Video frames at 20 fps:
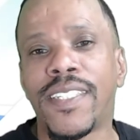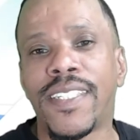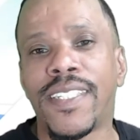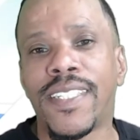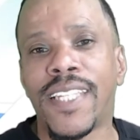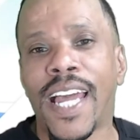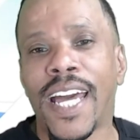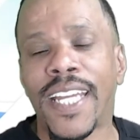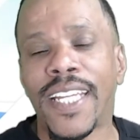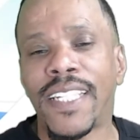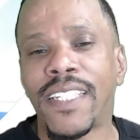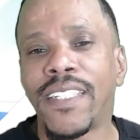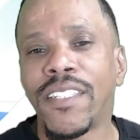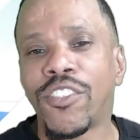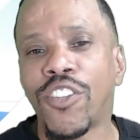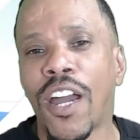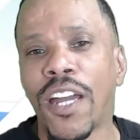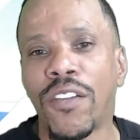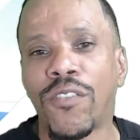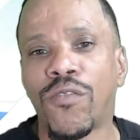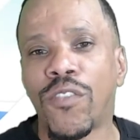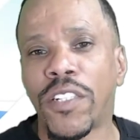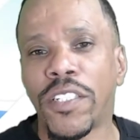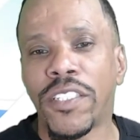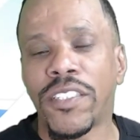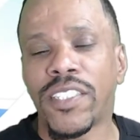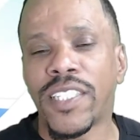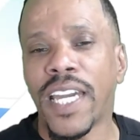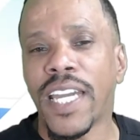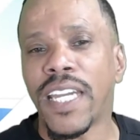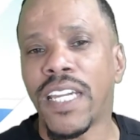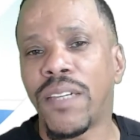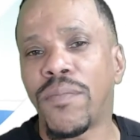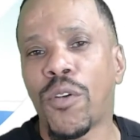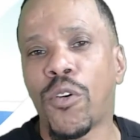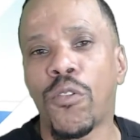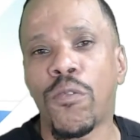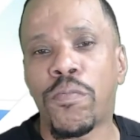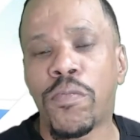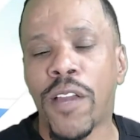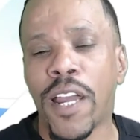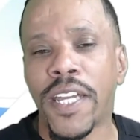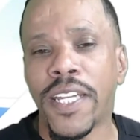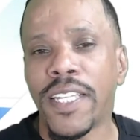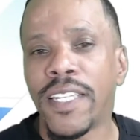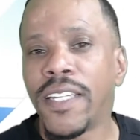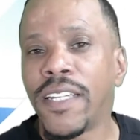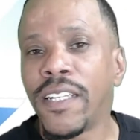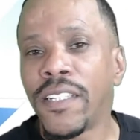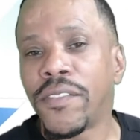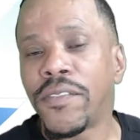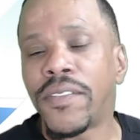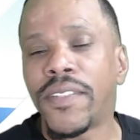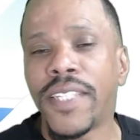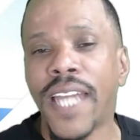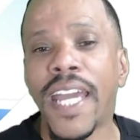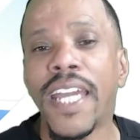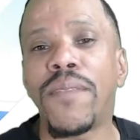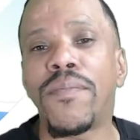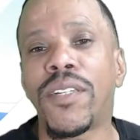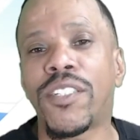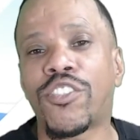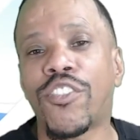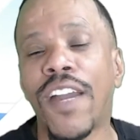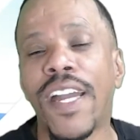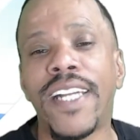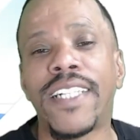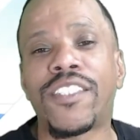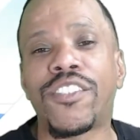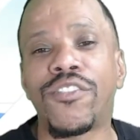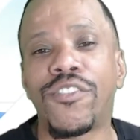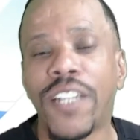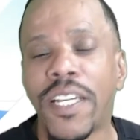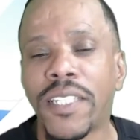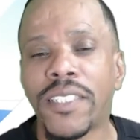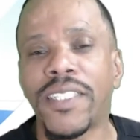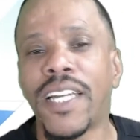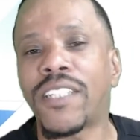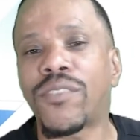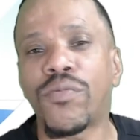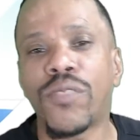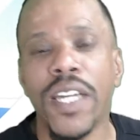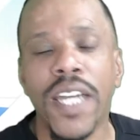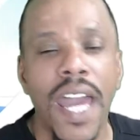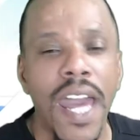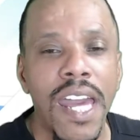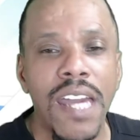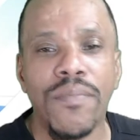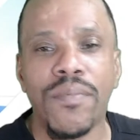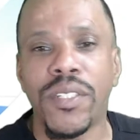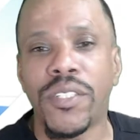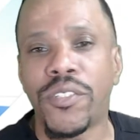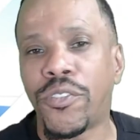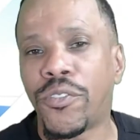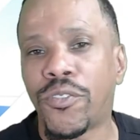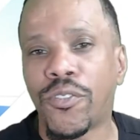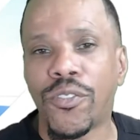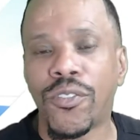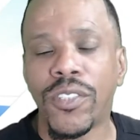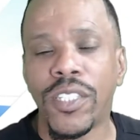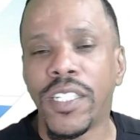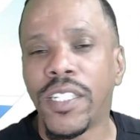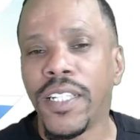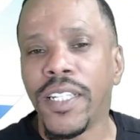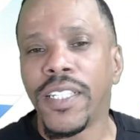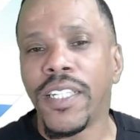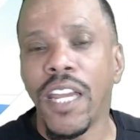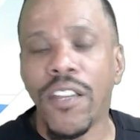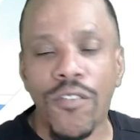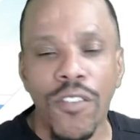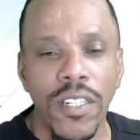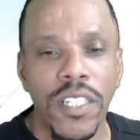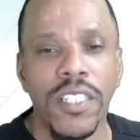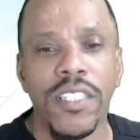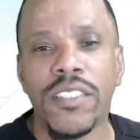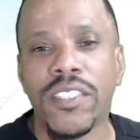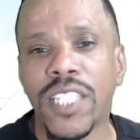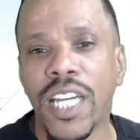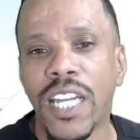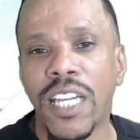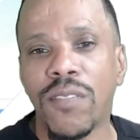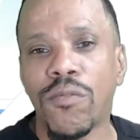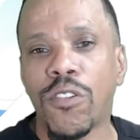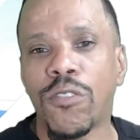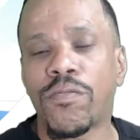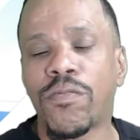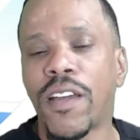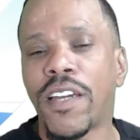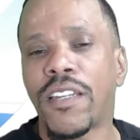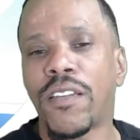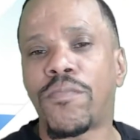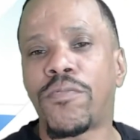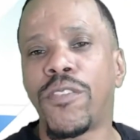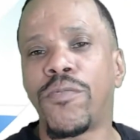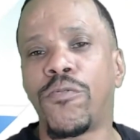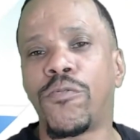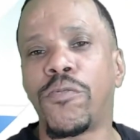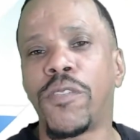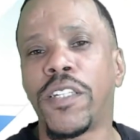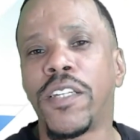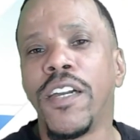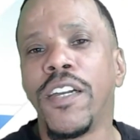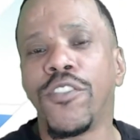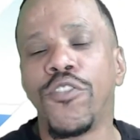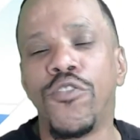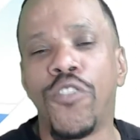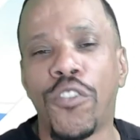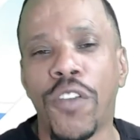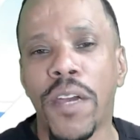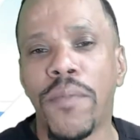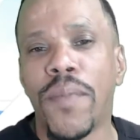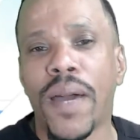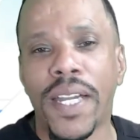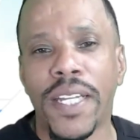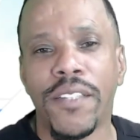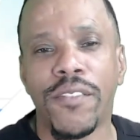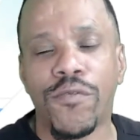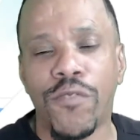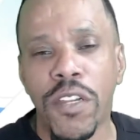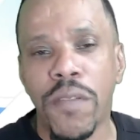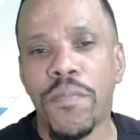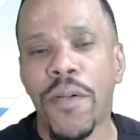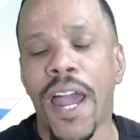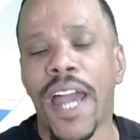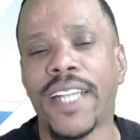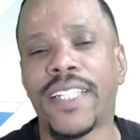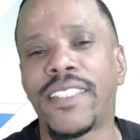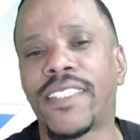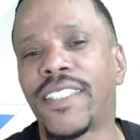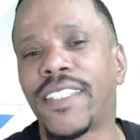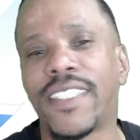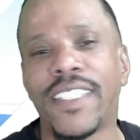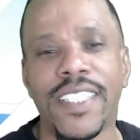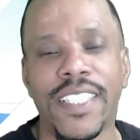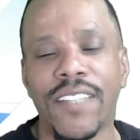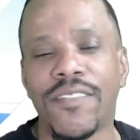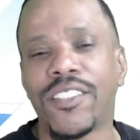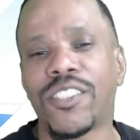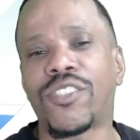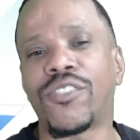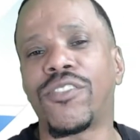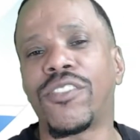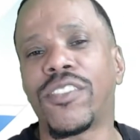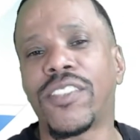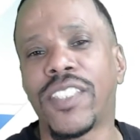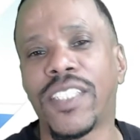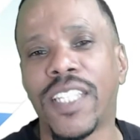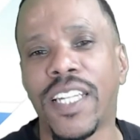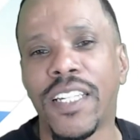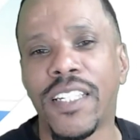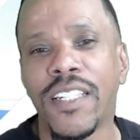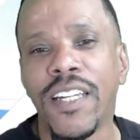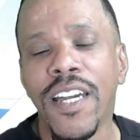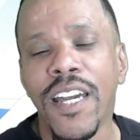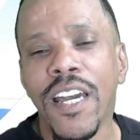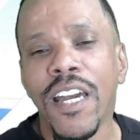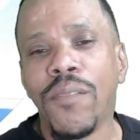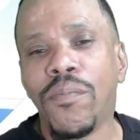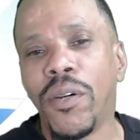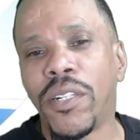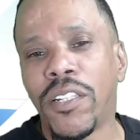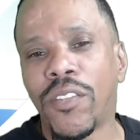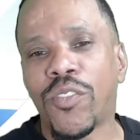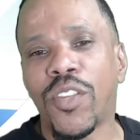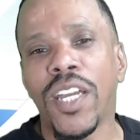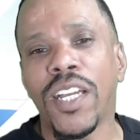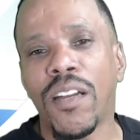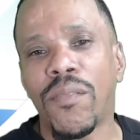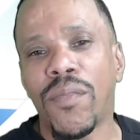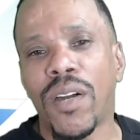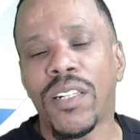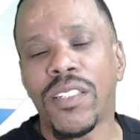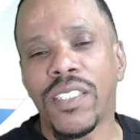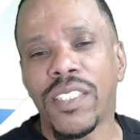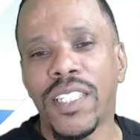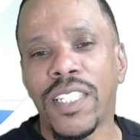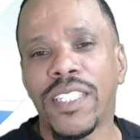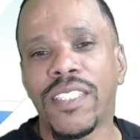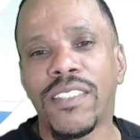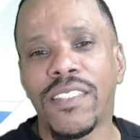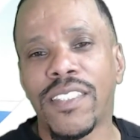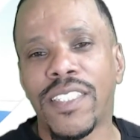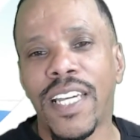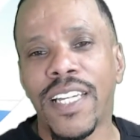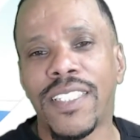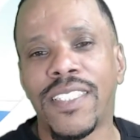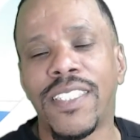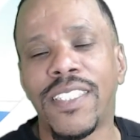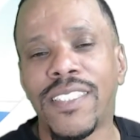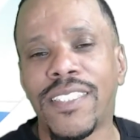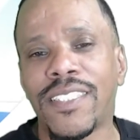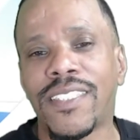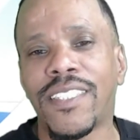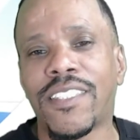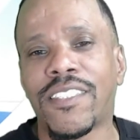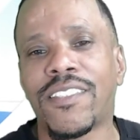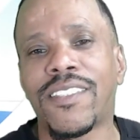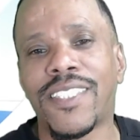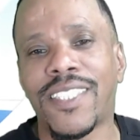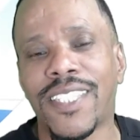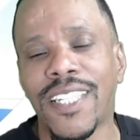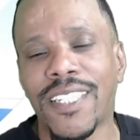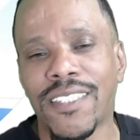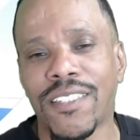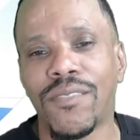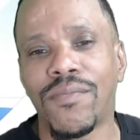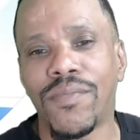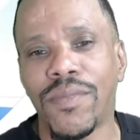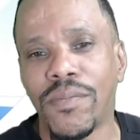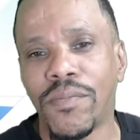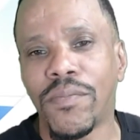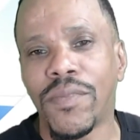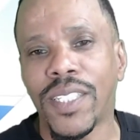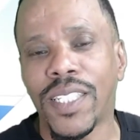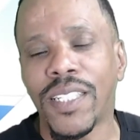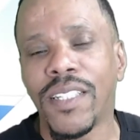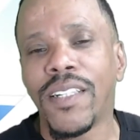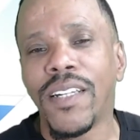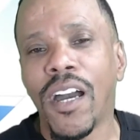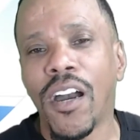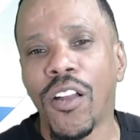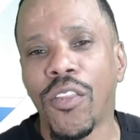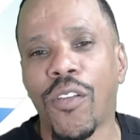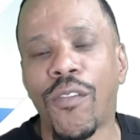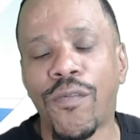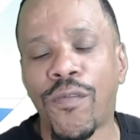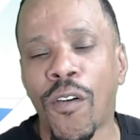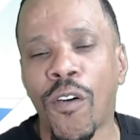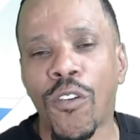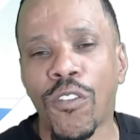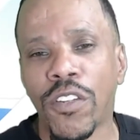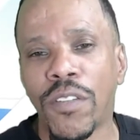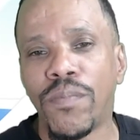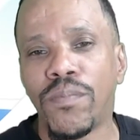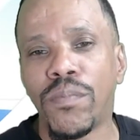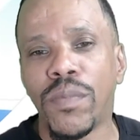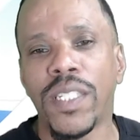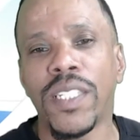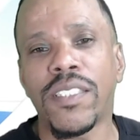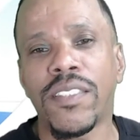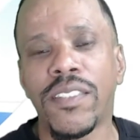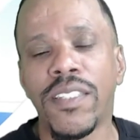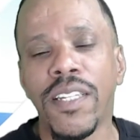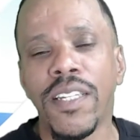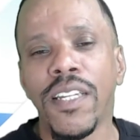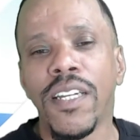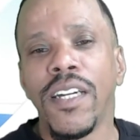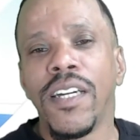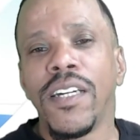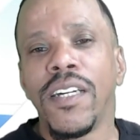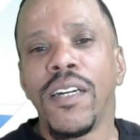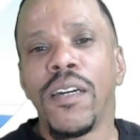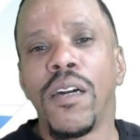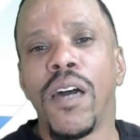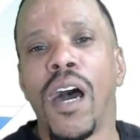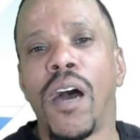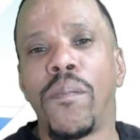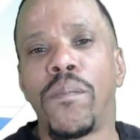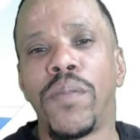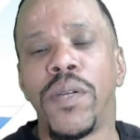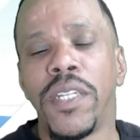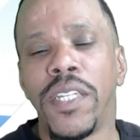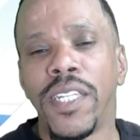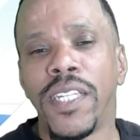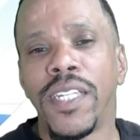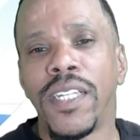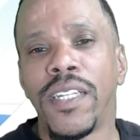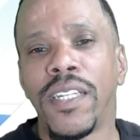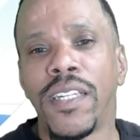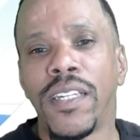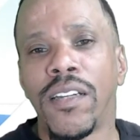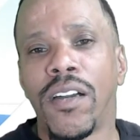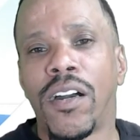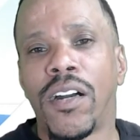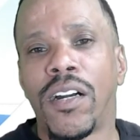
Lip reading: like trying to run the same old play. They ain't been trying to. That's what they have been doing. They running the same old play, and the people they might repackage it and give it to us again. But the thing about it is that this system of the fallen must be